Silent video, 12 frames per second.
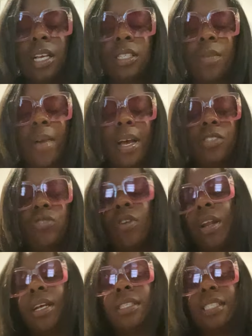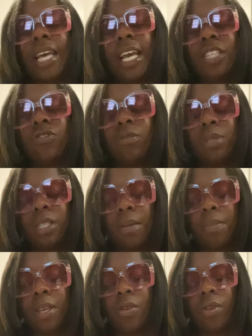somebody's trying to attach from
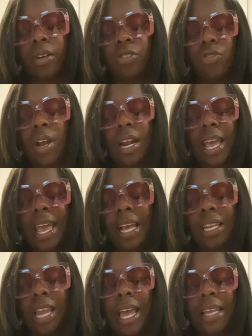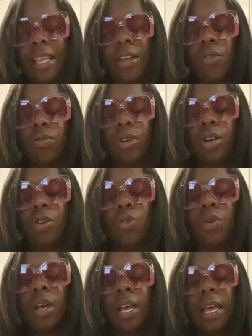something or they're trying to act like they don't know
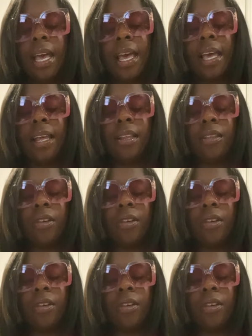and